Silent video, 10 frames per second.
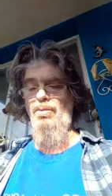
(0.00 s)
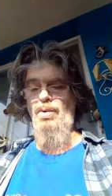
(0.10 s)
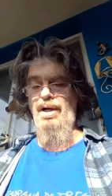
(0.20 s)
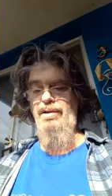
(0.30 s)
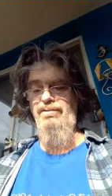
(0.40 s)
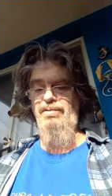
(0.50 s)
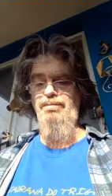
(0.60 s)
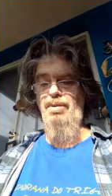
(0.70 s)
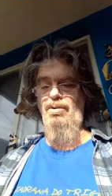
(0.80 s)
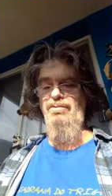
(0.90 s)
know why you
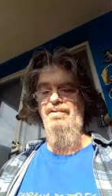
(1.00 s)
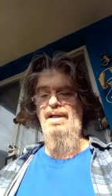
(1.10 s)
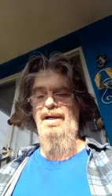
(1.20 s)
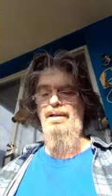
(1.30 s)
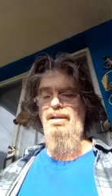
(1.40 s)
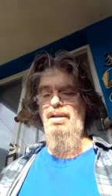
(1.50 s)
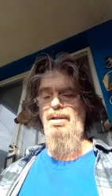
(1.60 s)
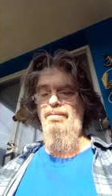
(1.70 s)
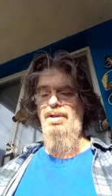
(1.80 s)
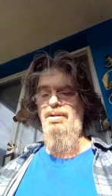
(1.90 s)
suppose that
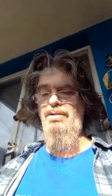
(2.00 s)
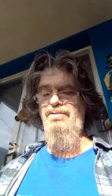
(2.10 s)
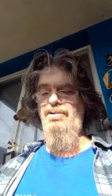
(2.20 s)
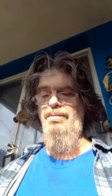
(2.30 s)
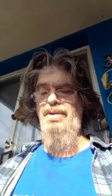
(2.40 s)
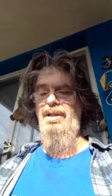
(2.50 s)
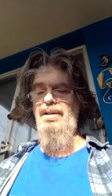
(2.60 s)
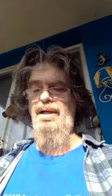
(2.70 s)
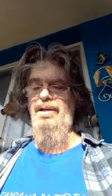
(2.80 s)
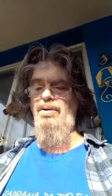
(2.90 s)
but looks to me
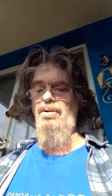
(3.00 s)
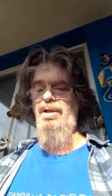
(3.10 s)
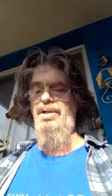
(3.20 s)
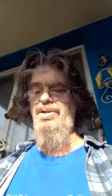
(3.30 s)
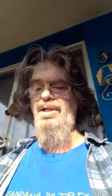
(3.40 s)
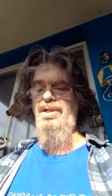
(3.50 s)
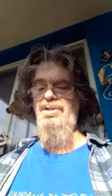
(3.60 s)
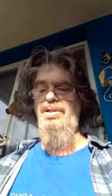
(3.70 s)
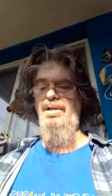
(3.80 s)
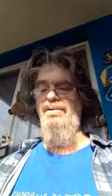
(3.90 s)
like your
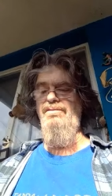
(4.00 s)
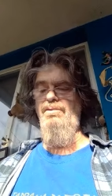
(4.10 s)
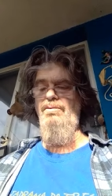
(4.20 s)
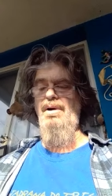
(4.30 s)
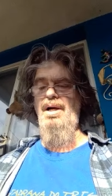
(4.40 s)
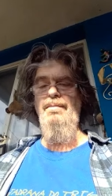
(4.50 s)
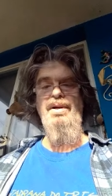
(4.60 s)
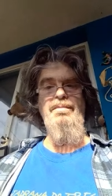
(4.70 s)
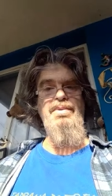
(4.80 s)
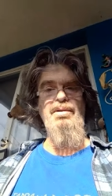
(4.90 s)
intention is to rob
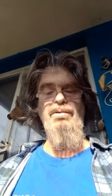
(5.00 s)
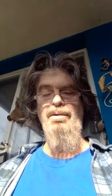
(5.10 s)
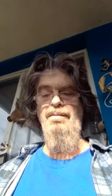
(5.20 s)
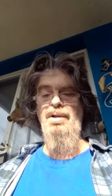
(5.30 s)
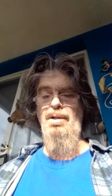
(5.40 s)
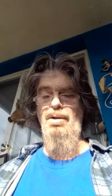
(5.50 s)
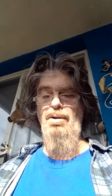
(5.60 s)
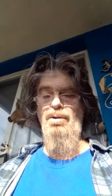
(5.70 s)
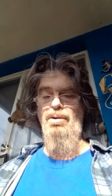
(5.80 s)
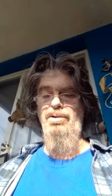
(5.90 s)
a pilgrim
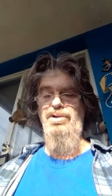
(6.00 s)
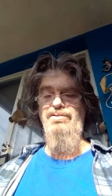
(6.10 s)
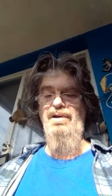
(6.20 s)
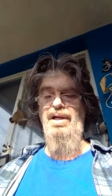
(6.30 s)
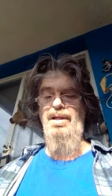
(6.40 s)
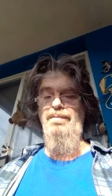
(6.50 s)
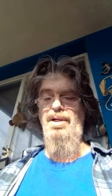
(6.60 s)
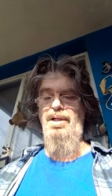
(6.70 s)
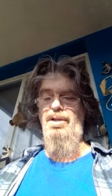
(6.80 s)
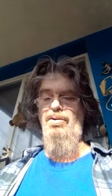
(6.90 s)
or just
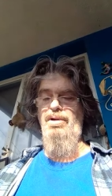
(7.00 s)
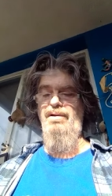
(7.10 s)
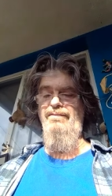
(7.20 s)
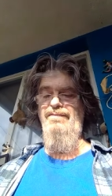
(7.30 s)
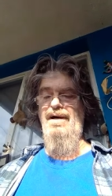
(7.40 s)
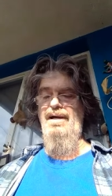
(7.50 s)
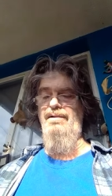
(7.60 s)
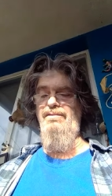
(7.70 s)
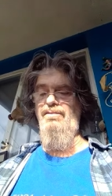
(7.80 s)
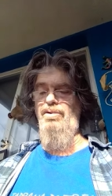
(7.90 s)
anybody you can
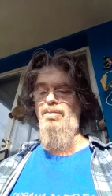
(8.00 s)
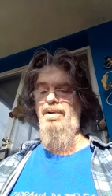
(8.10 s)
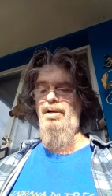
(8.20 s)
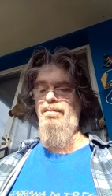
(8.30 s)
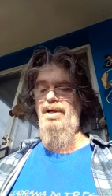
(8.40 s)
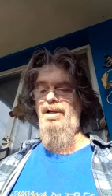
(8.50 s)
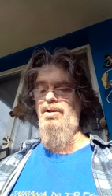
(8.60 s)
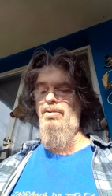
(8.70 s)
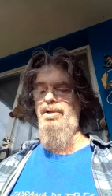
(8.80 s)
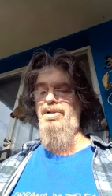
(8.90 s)
find, so you better
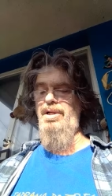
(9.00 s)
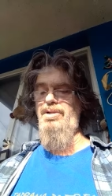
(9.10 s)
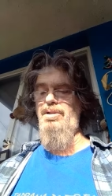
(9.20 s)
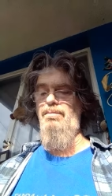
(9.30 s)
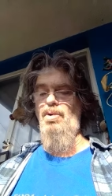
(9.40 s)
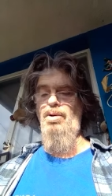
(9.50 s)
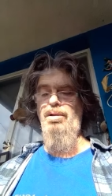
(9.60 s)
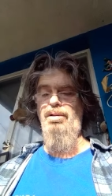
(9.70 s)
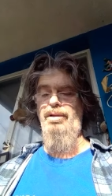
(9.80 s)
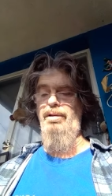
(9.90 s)
make your intention more
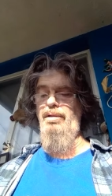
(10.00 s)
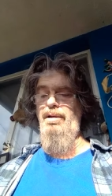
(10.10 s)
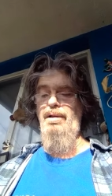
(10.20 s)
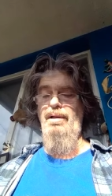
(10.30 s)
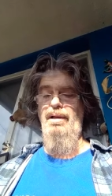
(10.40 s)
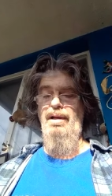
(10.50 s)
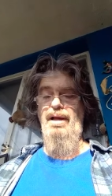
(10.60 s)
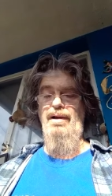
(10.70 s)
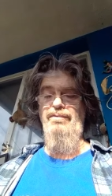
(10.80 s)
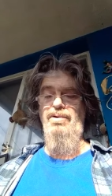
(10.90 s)
clear
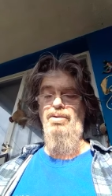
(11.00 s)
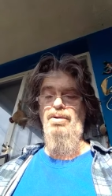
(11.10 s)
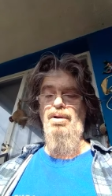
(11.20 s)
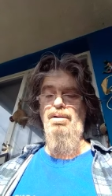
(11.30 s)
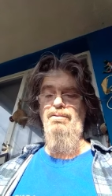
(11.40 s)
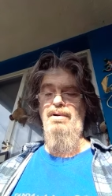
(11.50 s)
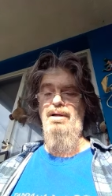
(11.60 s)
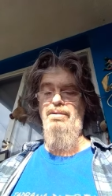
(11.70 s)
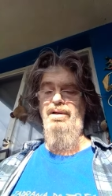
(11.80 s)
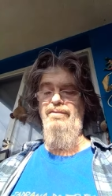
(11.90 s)
after you've gone
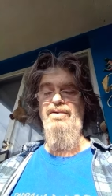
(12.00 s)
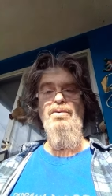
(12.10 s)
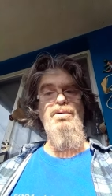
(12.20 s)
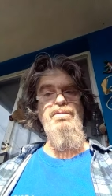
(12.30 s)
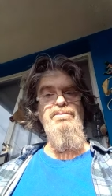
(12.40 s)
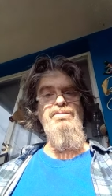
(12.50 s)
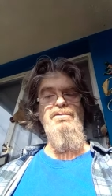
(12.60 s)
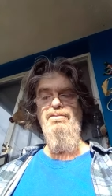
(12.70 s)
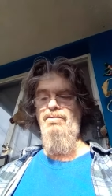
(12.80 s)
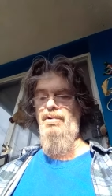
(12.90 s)
round giving orders
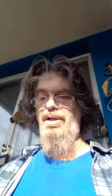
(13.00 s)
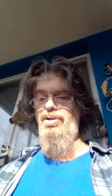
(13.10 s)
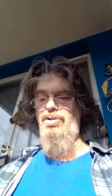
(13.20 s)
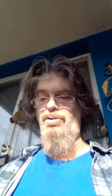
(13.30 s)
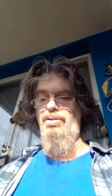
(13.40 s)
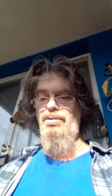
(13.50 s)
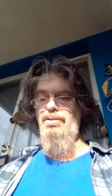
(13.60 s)
to stranger.